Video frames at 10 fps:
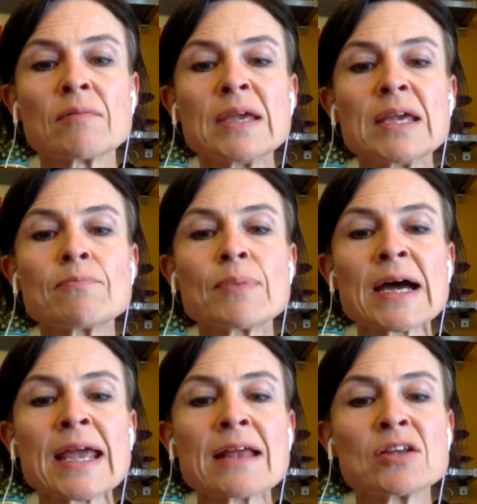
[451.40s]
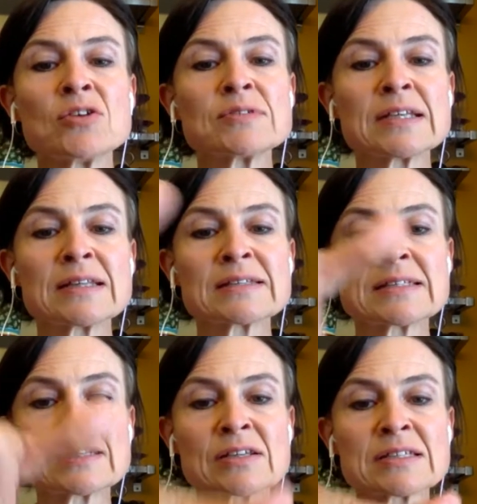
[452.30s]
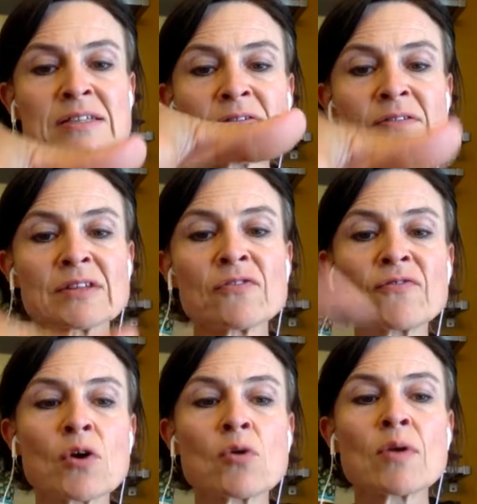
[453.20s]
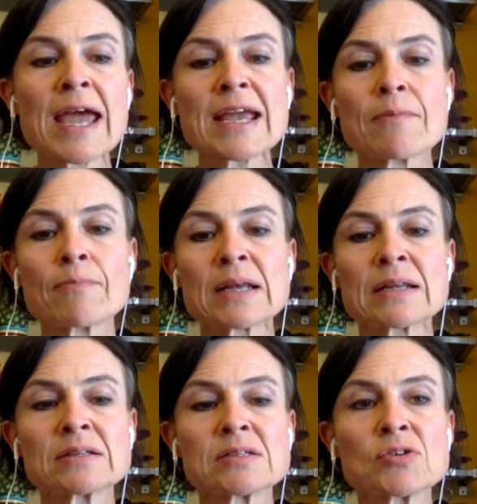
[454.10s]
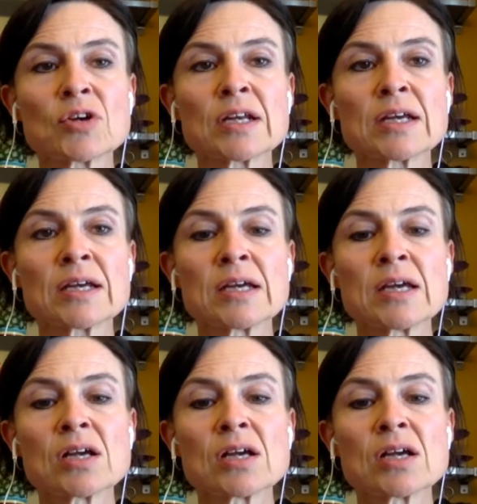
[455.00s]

Meet by using this little phone hang-up button. So you're going to